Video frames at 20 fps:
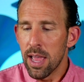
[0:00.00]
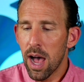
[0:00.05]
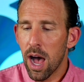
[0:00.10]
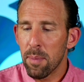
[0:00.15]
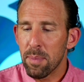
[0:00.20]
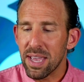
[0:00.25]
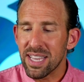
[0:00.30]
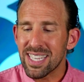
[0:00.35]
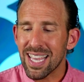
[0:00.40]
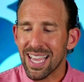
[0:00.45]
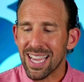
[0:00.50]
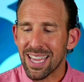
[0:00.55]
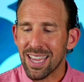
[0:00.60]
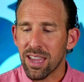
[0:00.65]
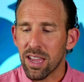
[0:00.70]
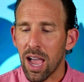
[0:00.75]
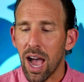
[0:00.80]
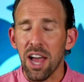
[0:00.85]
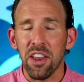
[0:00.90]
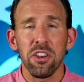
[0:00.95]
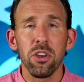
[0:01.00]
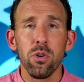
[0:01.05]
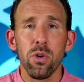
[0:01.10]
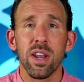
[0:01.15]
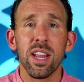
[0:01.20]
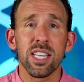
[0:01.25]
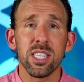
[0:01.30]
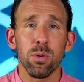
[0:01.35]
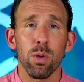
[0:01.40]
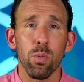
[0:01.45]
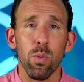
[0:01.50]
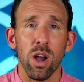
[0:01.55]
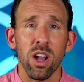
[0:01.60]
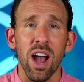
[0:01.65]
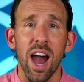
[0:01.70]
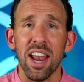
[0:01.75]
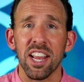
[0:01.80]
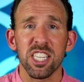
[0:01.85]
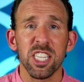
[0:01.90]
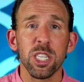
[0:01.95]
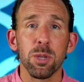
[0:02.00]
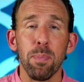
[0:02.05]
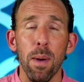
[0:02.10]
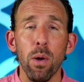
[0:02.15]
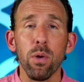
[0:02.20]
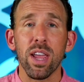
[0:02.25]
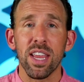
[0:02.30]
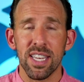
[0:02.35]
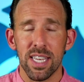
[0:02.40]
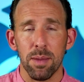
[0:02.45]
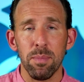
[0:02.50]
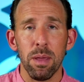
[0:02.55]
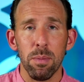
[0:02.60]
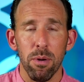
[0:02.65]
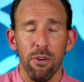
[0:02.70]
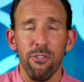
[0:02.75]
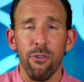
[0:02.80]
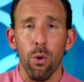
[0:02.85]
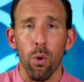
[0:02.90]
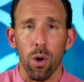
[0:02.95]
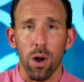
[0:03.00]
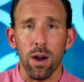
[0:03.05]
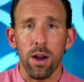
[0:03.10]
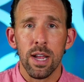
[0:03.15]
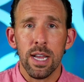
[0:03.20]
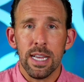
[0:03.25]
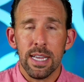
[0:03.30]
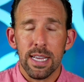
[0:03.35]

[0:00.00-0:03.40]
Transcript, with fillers: Um, is it continuous with what God has spoken to me before?